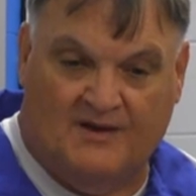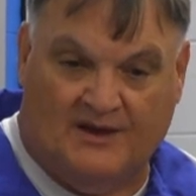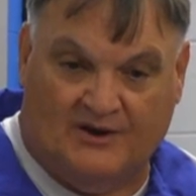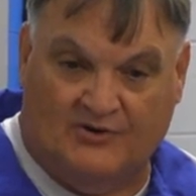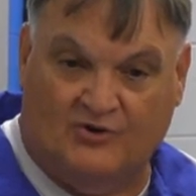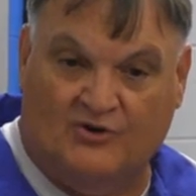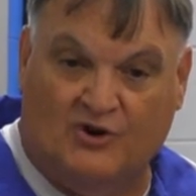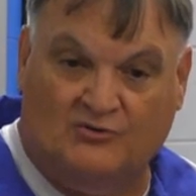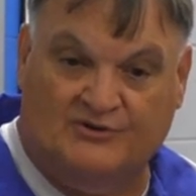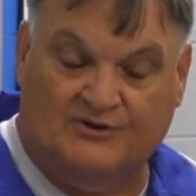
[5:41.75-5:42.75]
They got a new
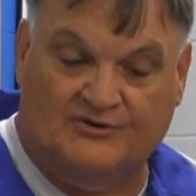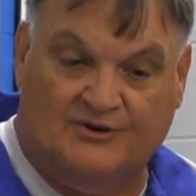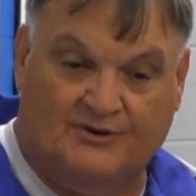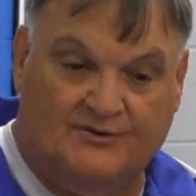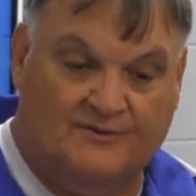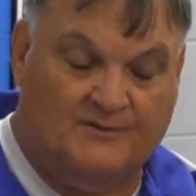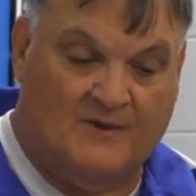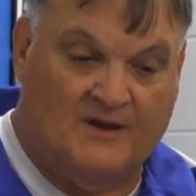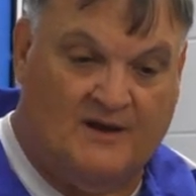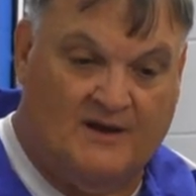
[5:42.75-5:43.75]
coach this year.
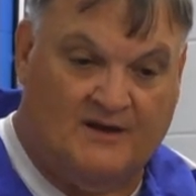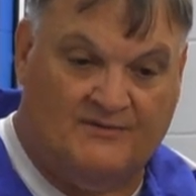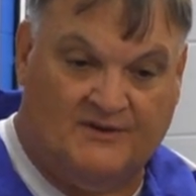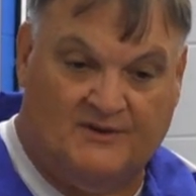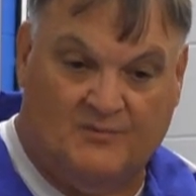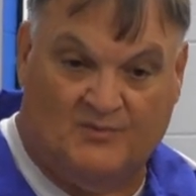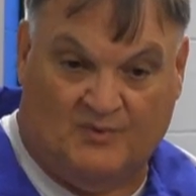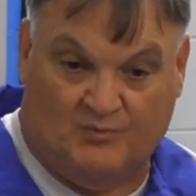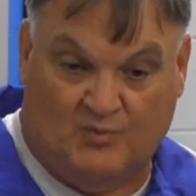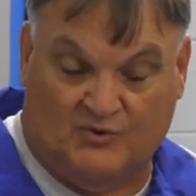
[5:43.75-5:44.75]
I think the
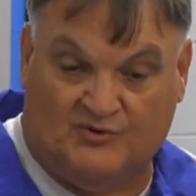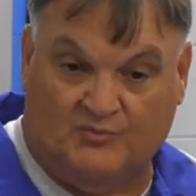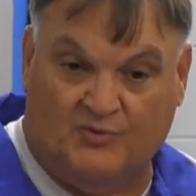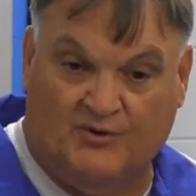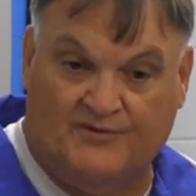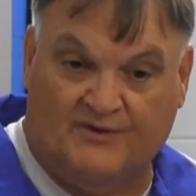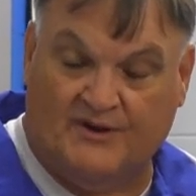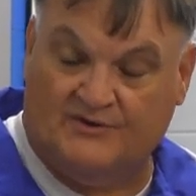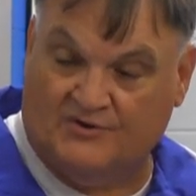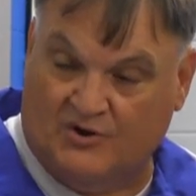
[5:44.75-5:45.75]
most important
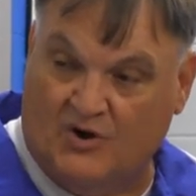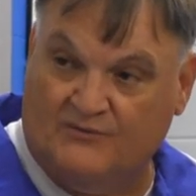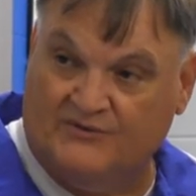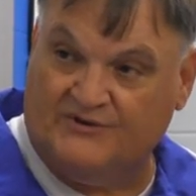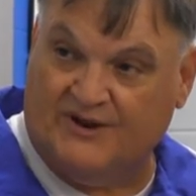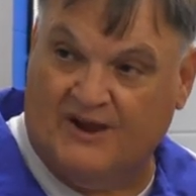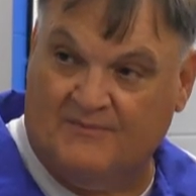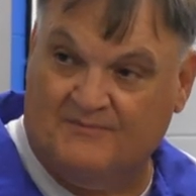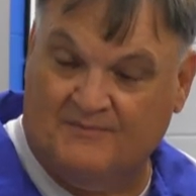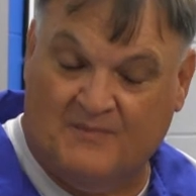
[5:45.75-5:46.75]
thing, it's a conference
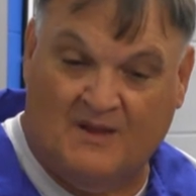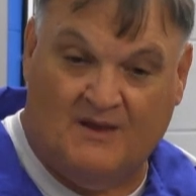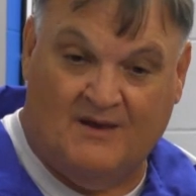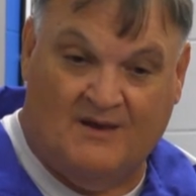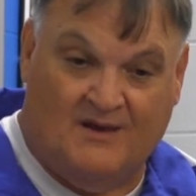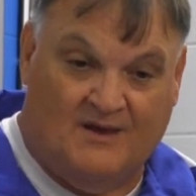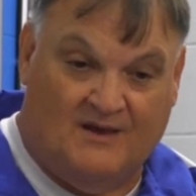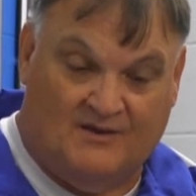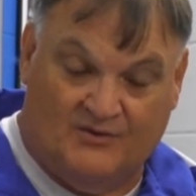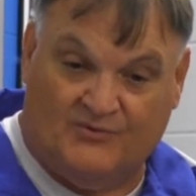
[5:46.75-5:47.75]
game.
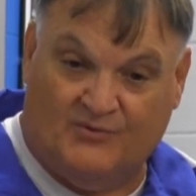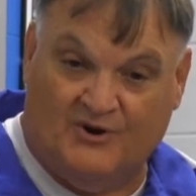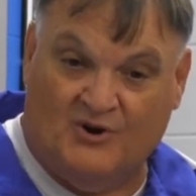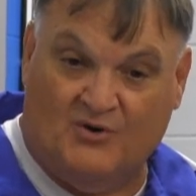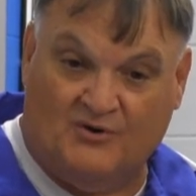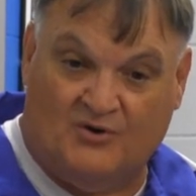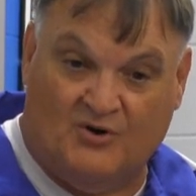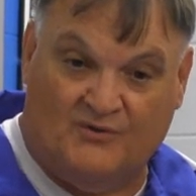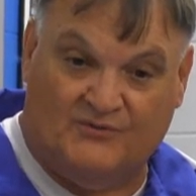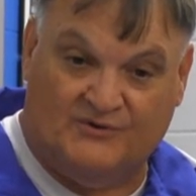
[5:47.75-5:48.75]
And they're 3-0 in a
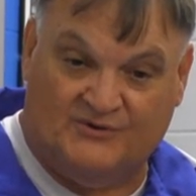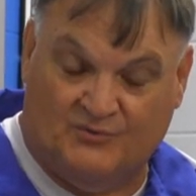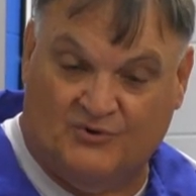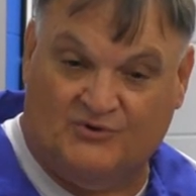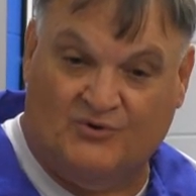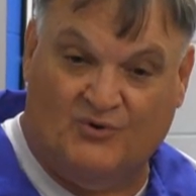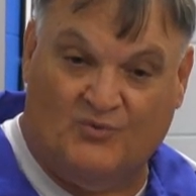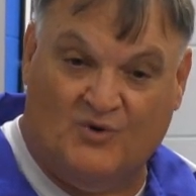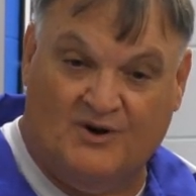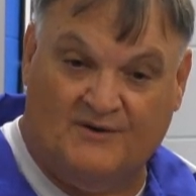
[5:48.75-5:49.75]
conference, and we're
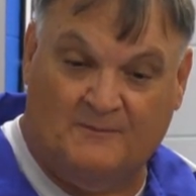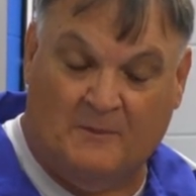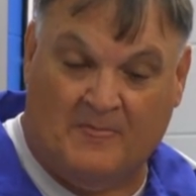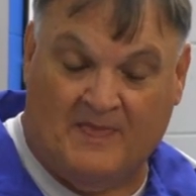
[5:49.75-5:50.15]
2-1.